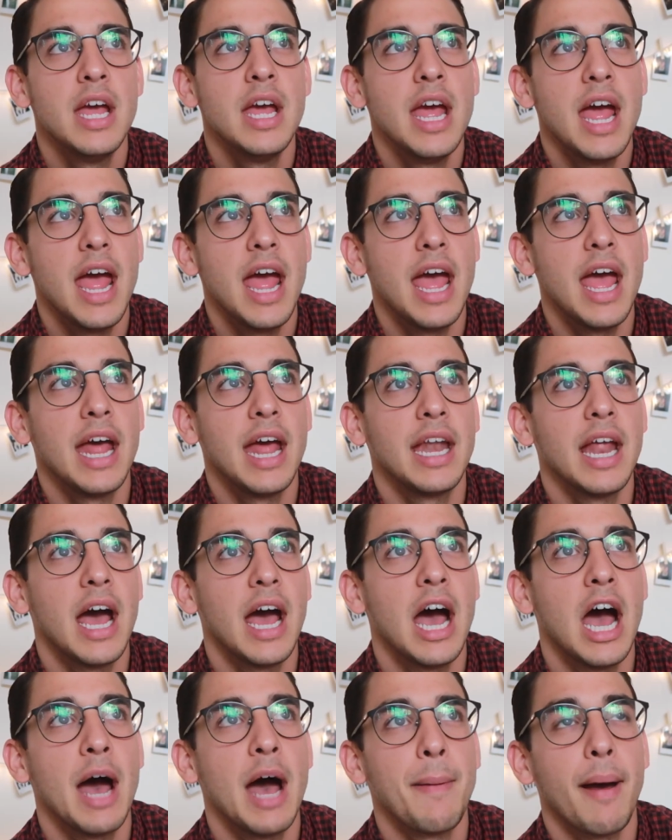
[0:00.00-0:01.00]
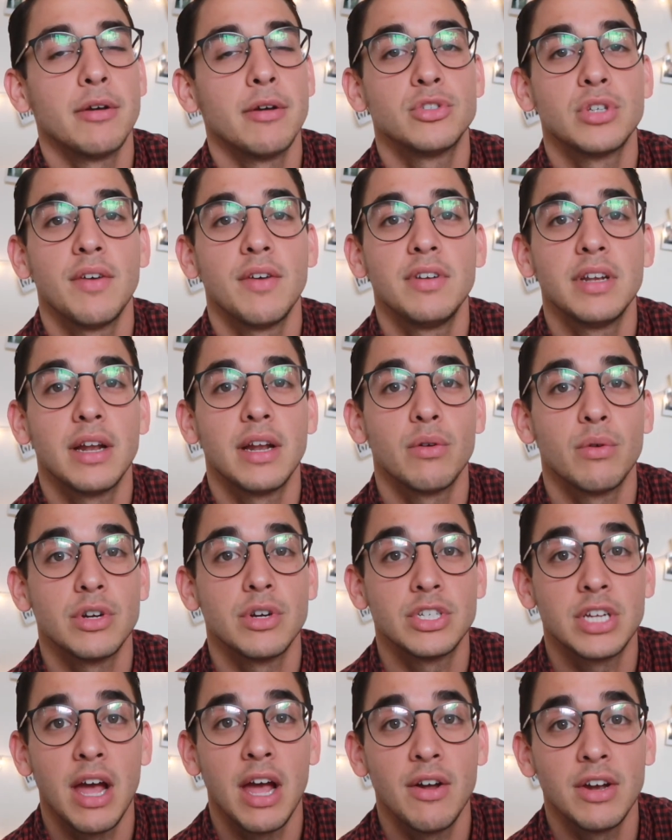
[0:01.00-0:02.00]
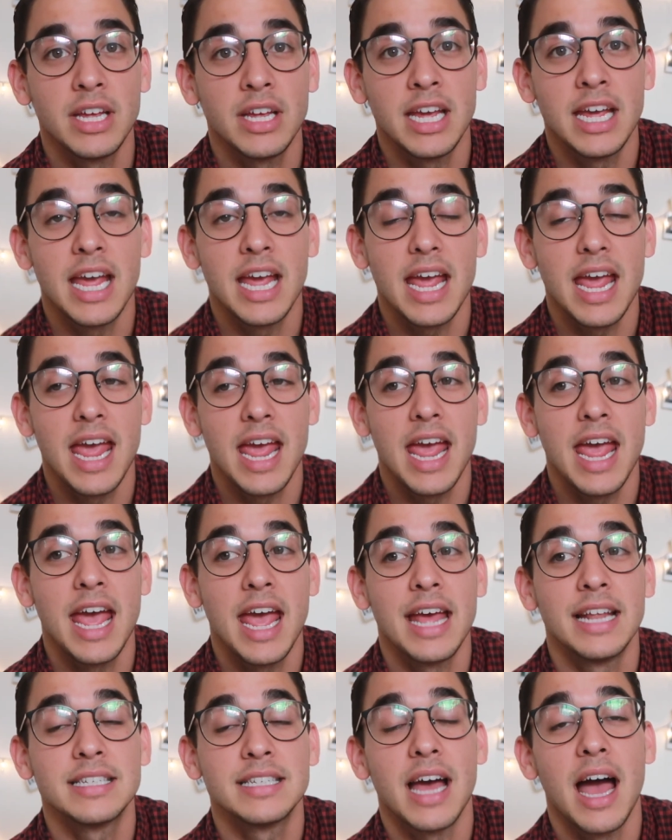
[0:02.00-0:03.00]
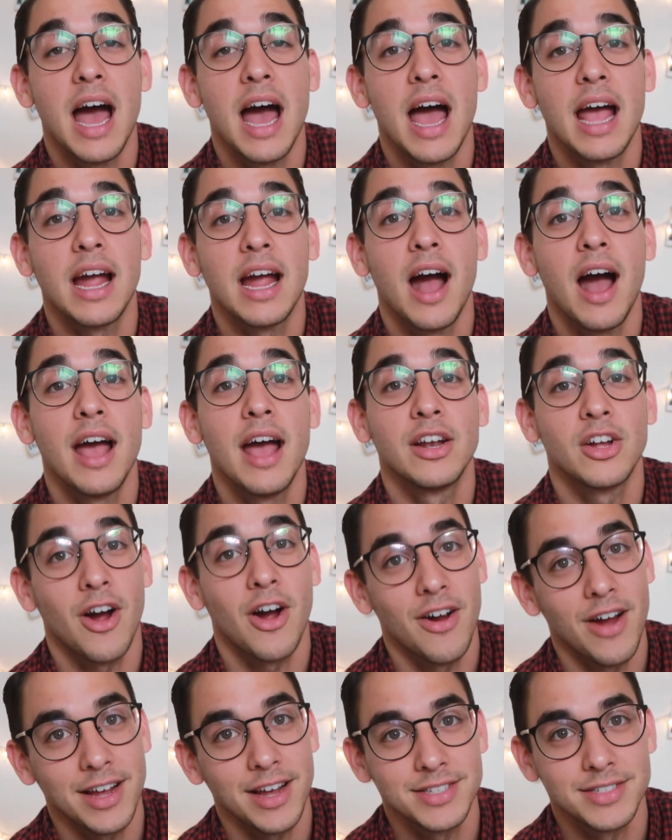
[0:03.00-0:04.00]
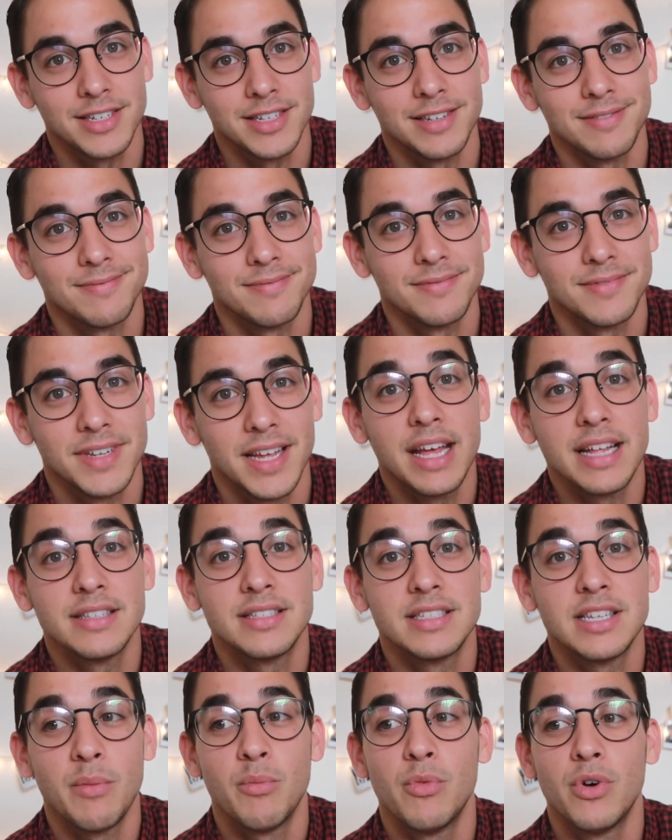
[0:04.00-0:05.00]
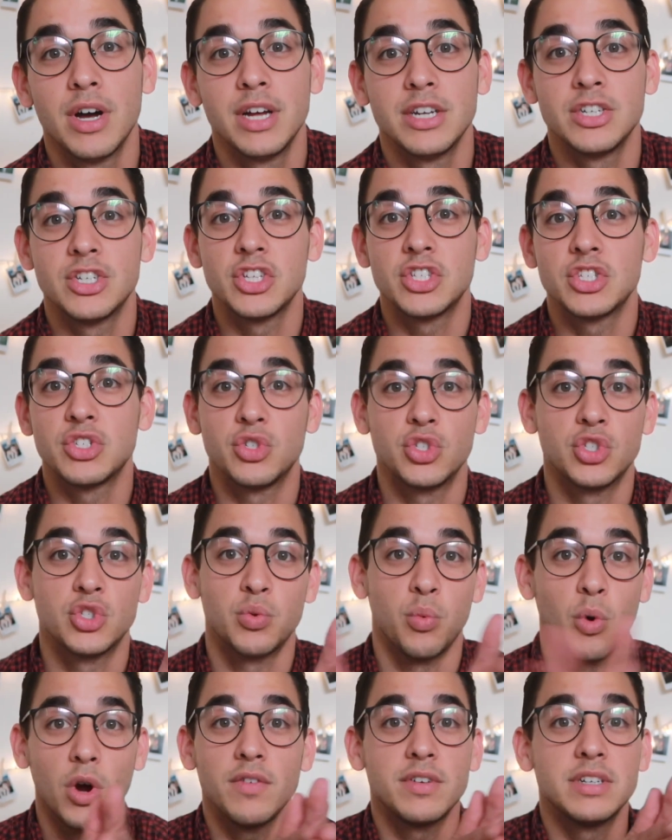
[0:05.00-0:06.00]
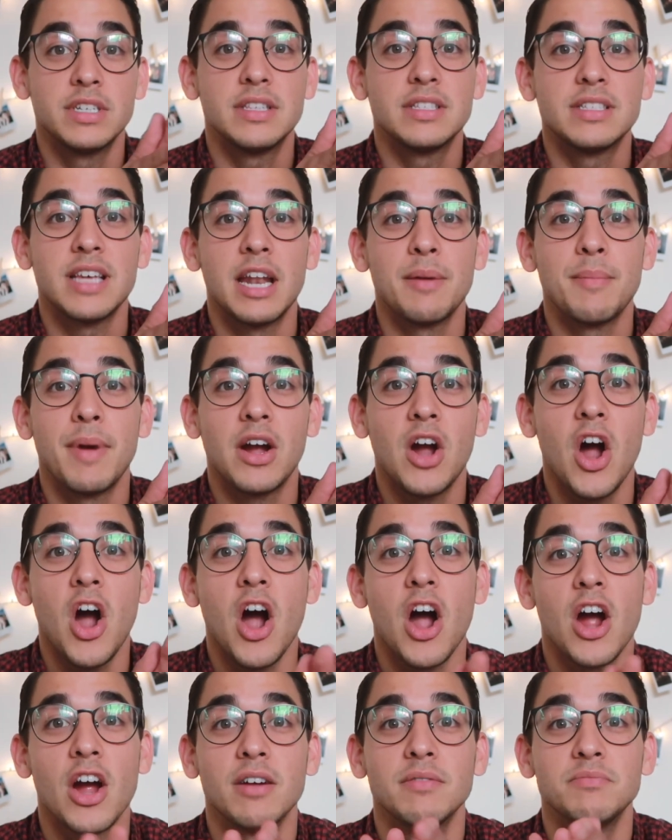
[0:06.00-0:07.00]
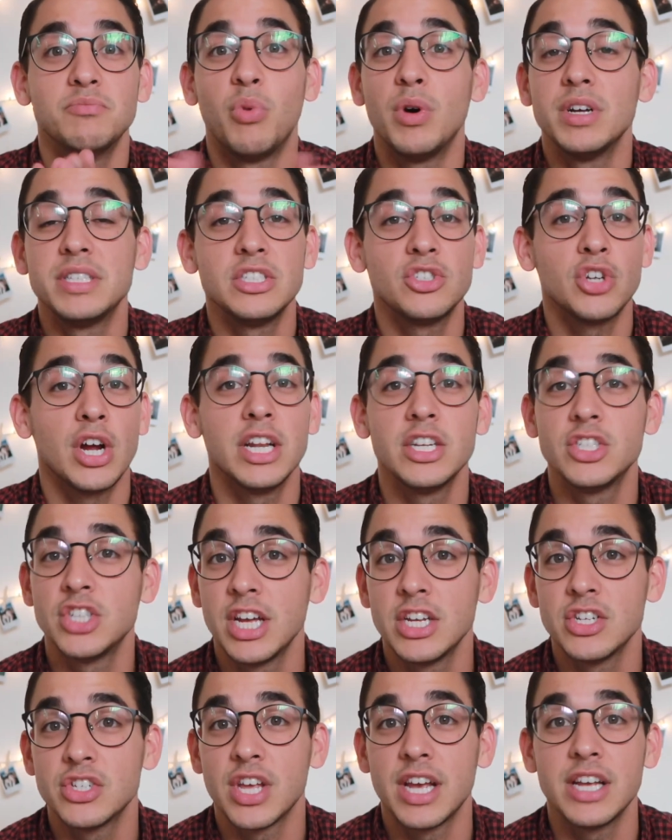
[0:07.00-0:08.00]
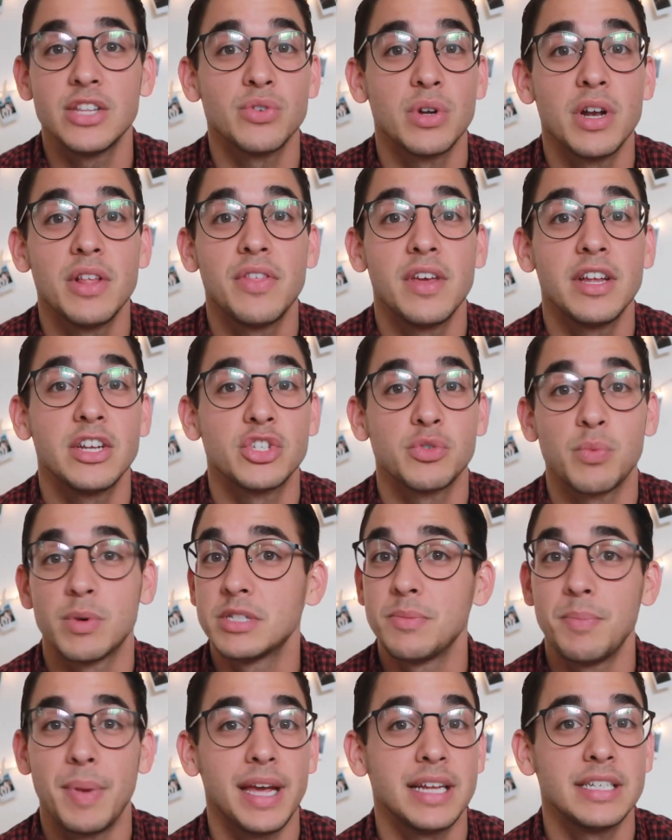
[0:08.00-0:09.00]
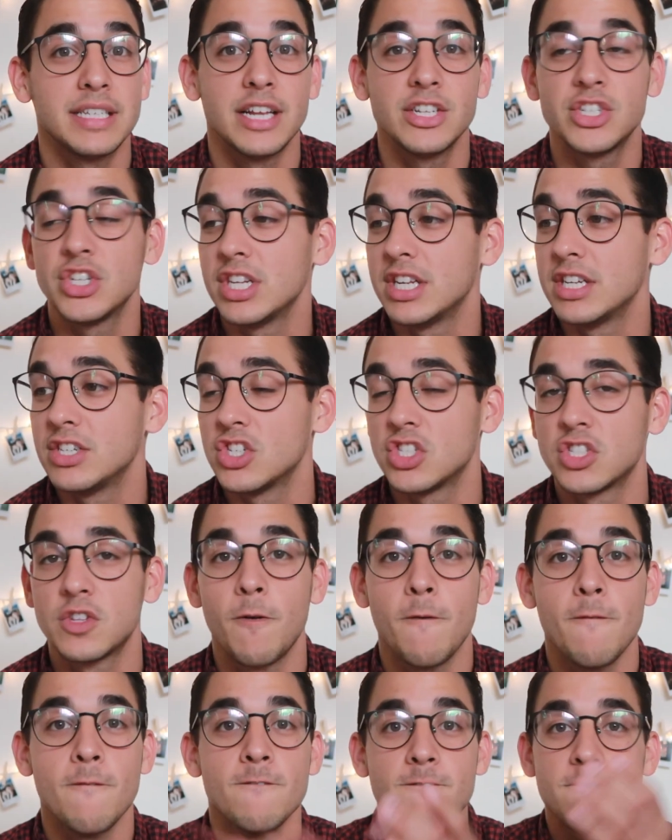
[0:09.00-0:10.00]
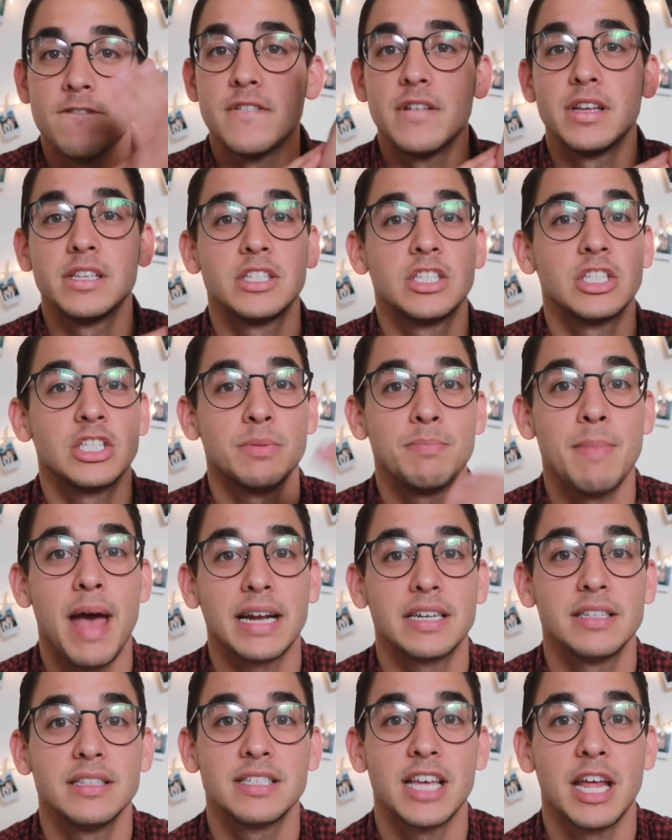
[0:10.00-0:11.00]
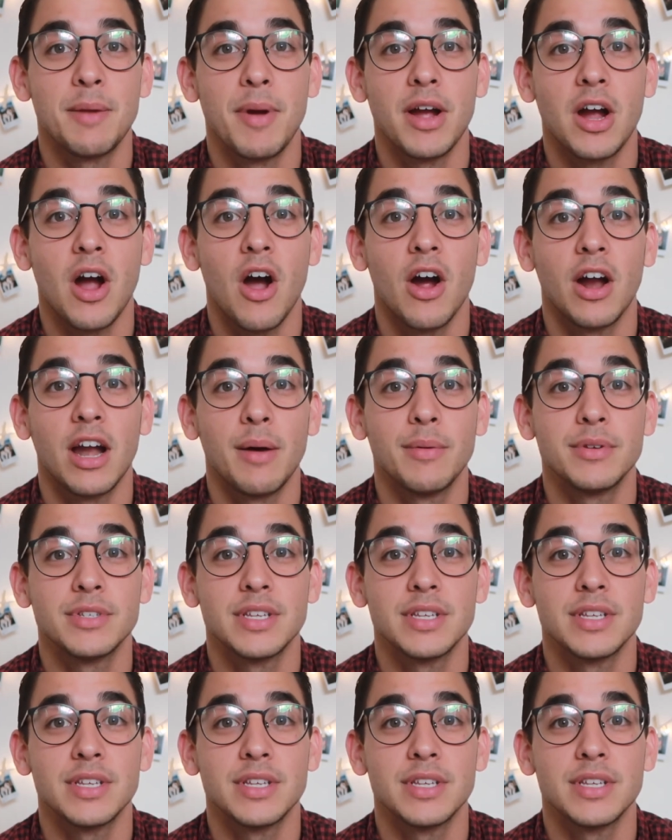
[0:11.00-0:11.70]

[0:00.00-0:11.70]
And I was driving down to Orange County and I got in a car accident. And someone just swerved to the side of my car, wasn't trying to change lanes or anything, just wasn't paying attention and just smacked the side of my car. And I was